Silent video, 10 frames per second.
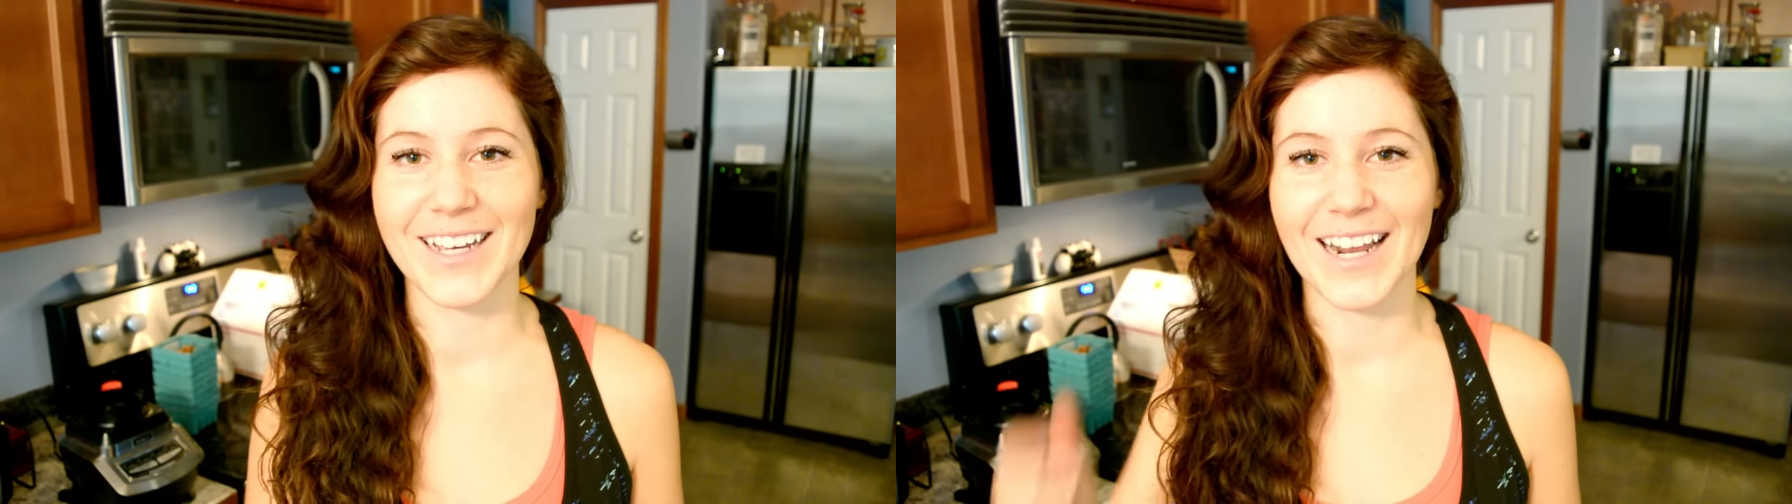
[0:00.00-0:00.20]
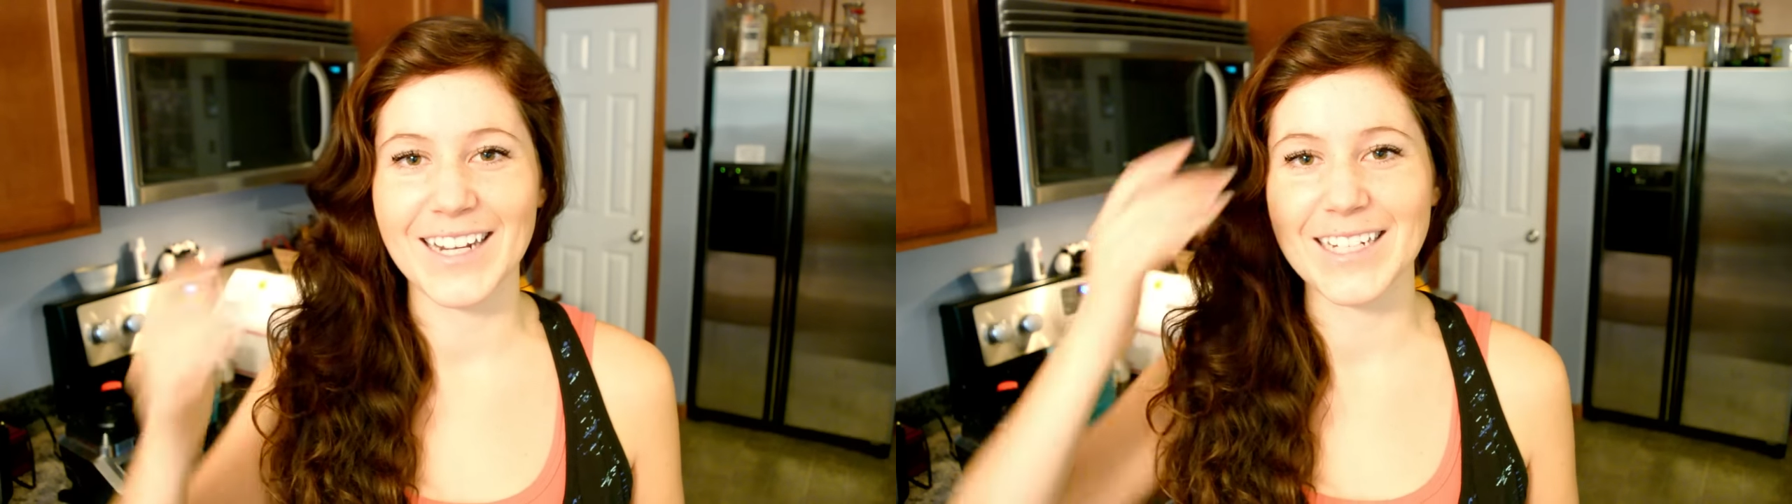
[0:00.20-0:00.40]

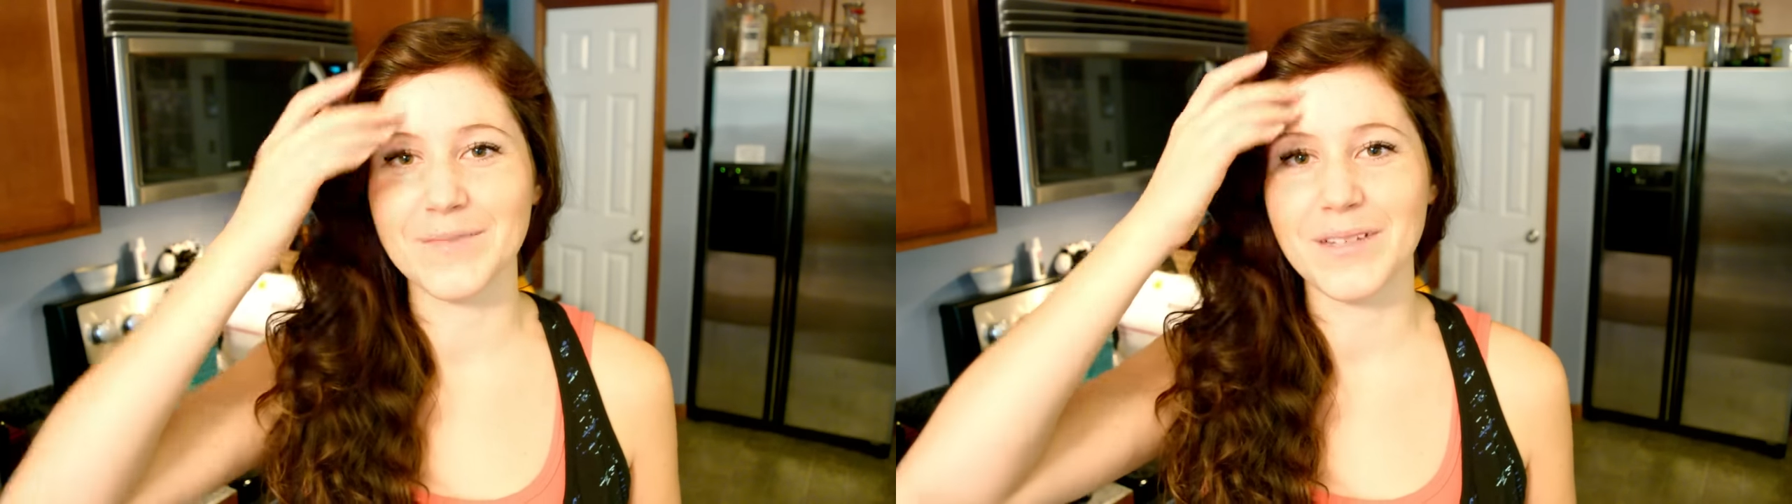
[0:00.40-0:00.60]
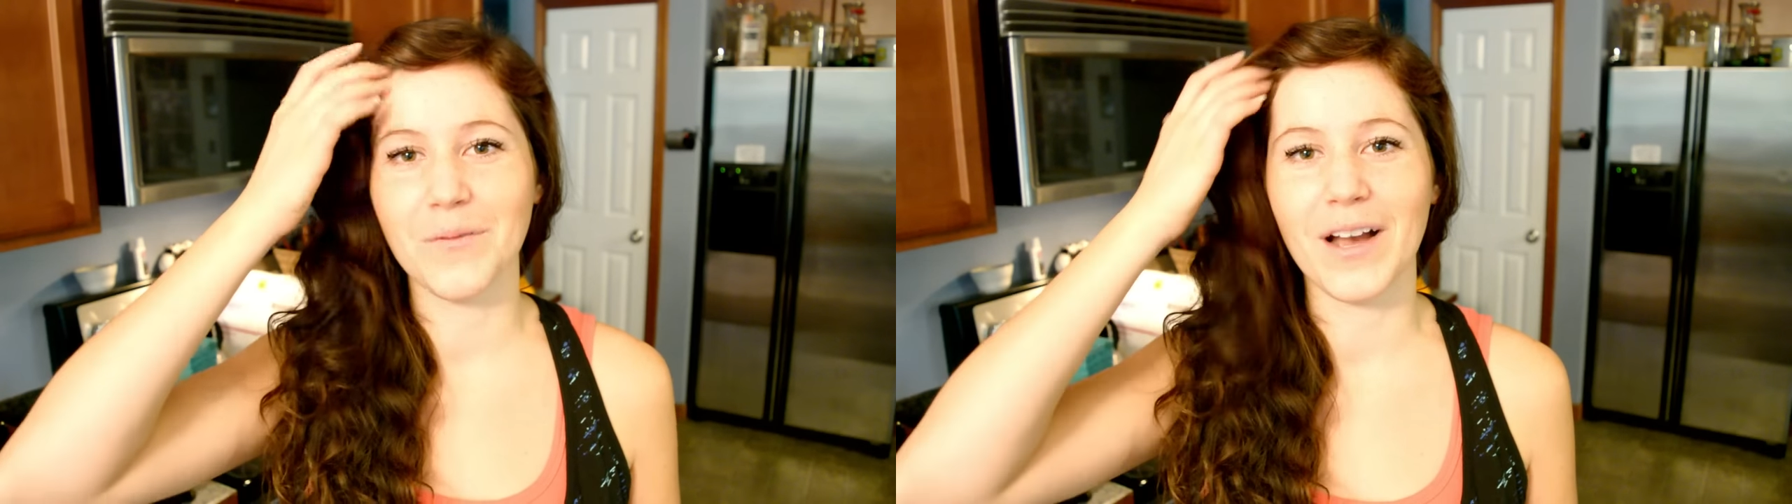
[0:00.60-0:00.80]
and I need to
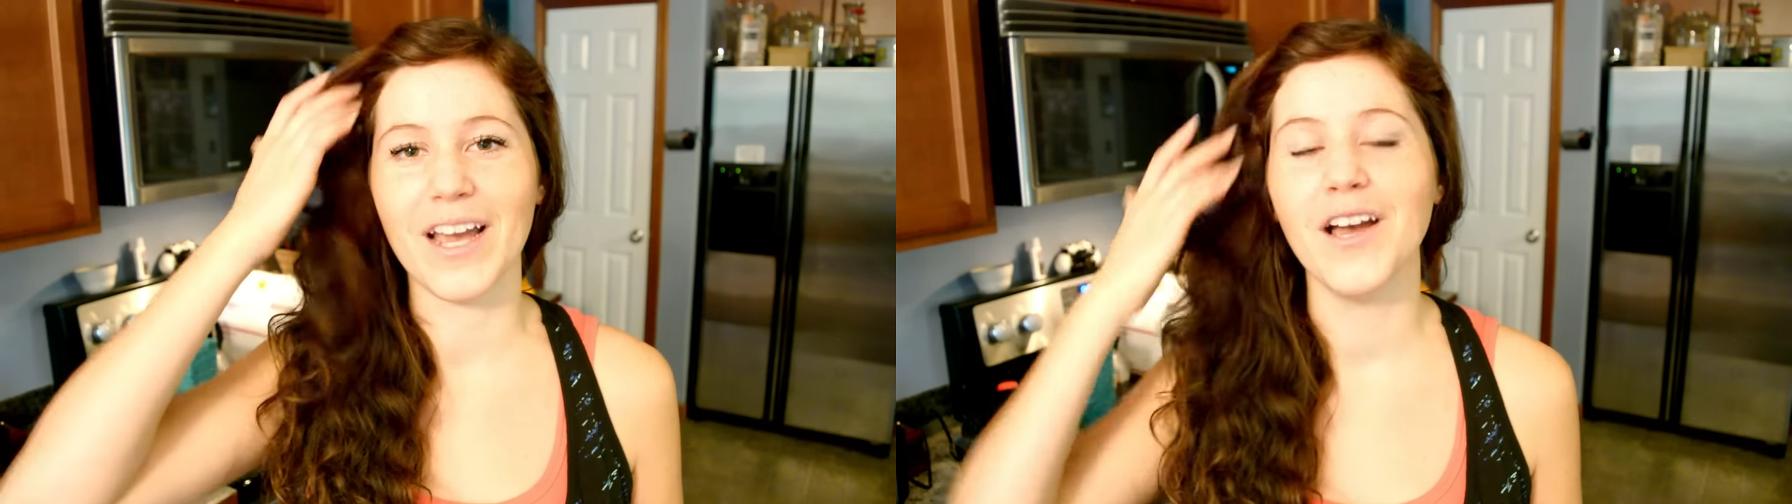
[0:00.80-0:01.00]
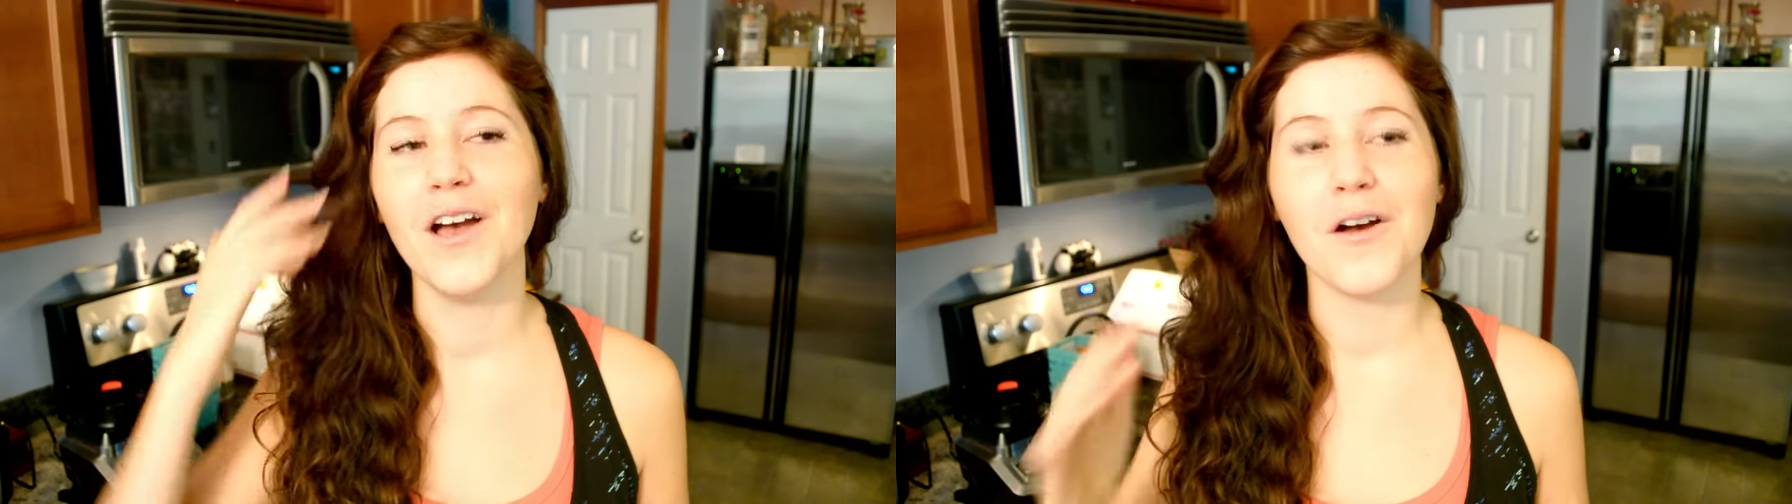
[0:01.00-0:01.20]
be
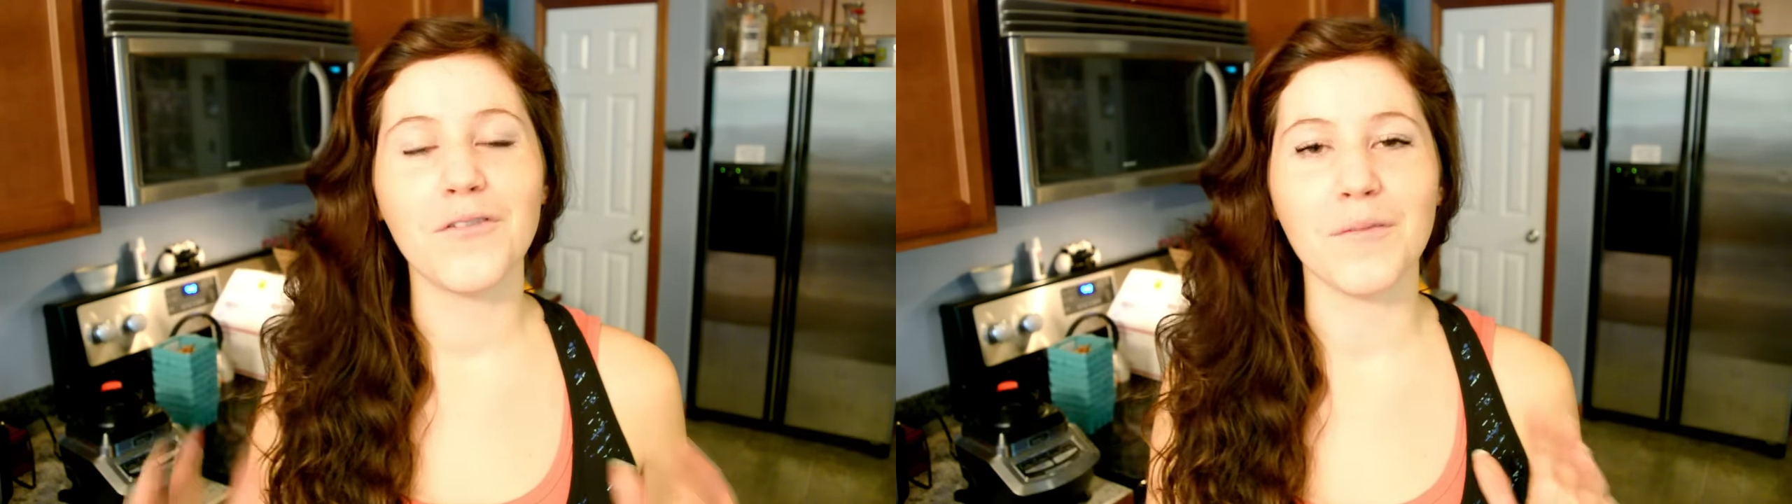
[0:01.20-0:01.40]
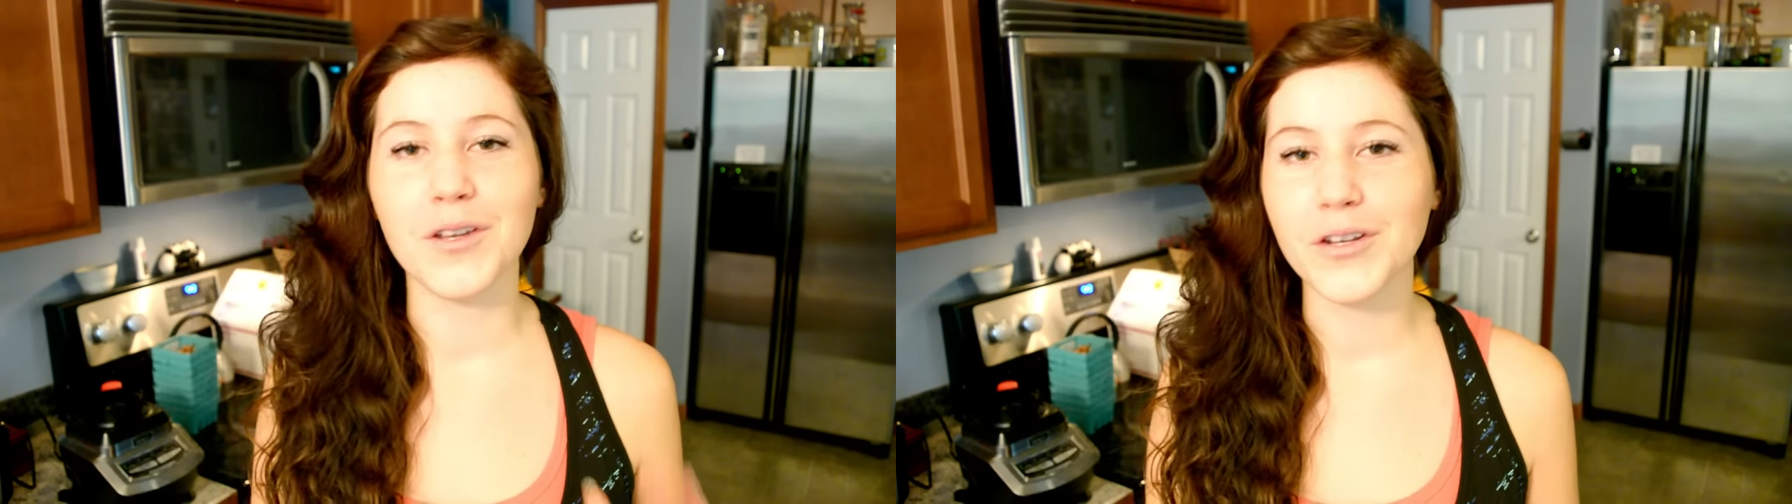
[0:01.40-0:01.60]
away
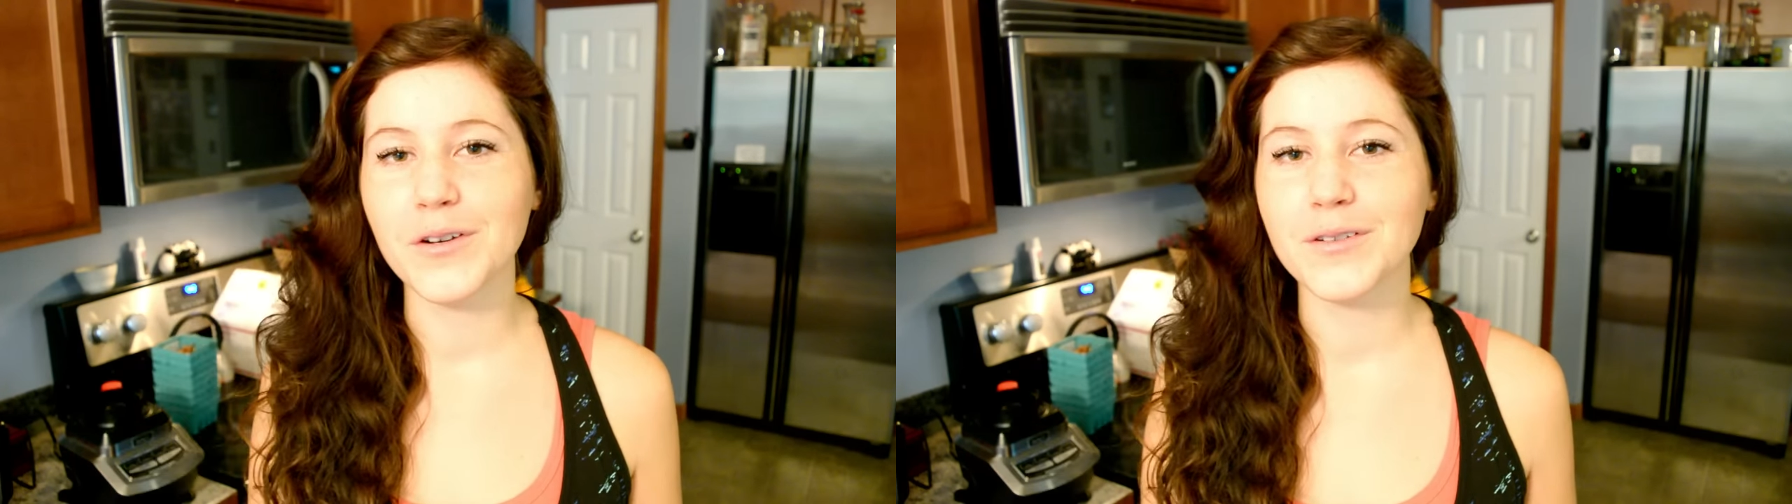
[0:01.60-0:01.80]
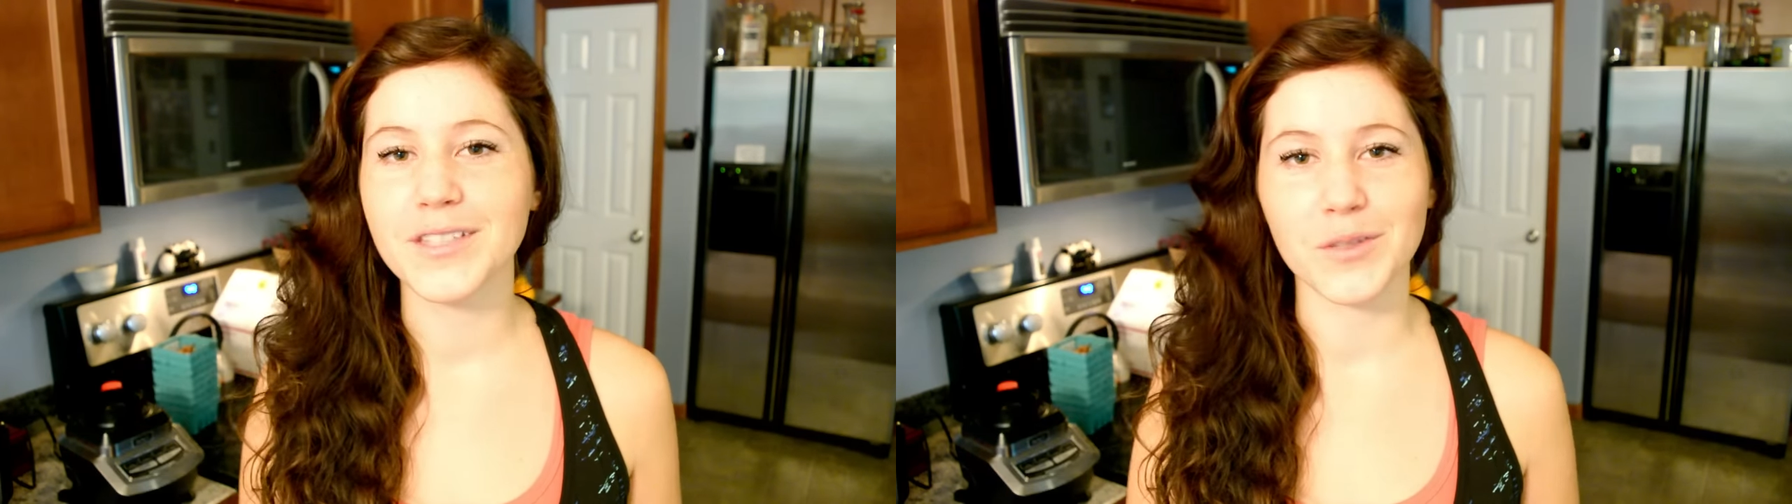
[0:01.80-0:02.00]
from the news.